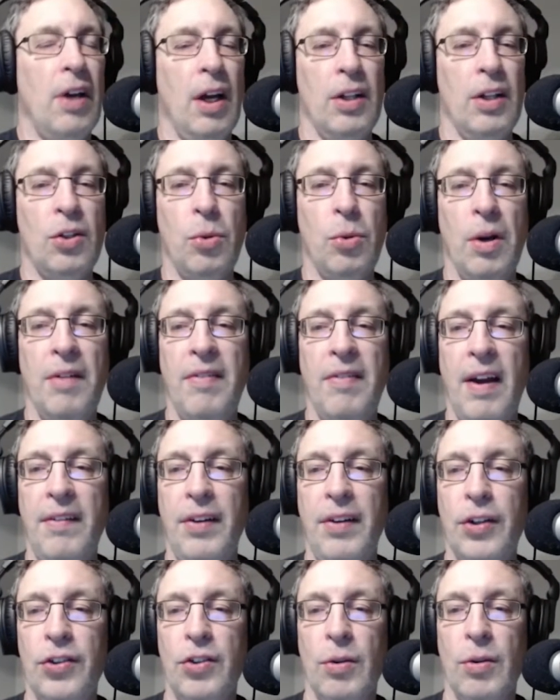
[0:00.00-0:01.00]
on 25
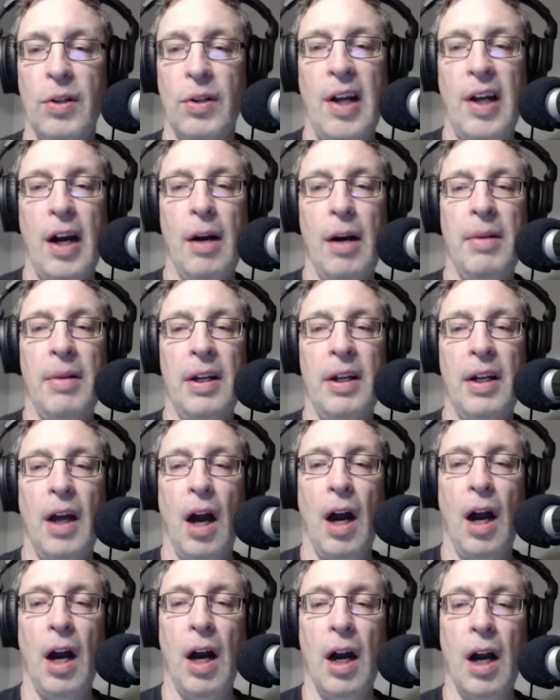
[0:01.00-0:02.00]
years to retirement
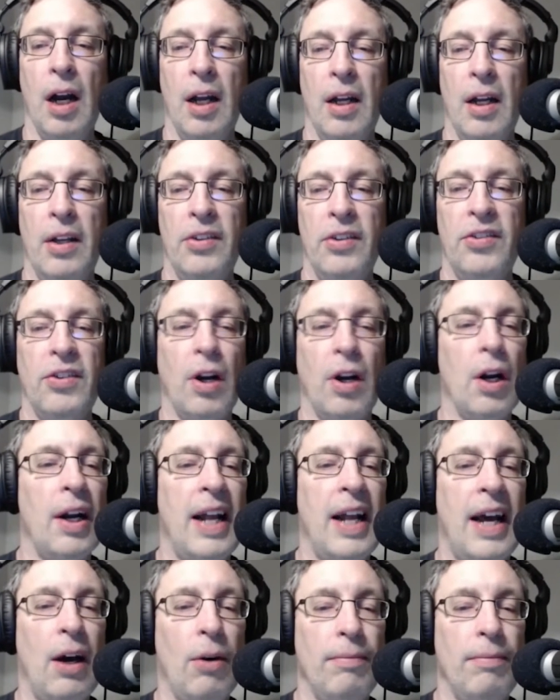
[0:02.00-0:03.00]
are start
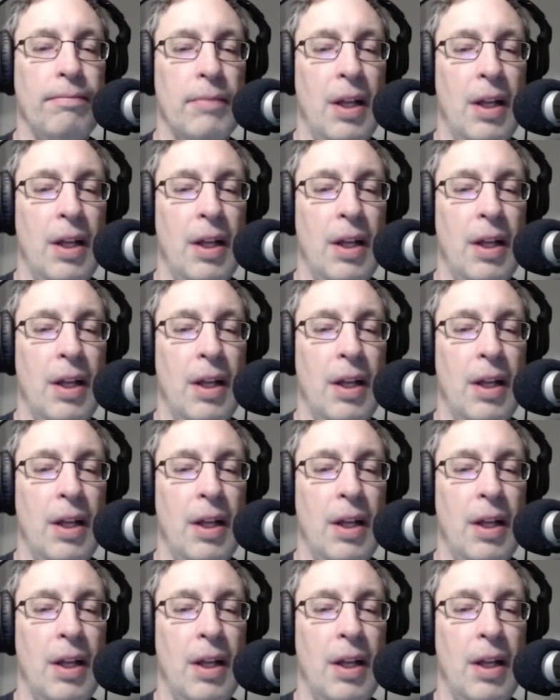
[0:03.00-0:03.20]
now.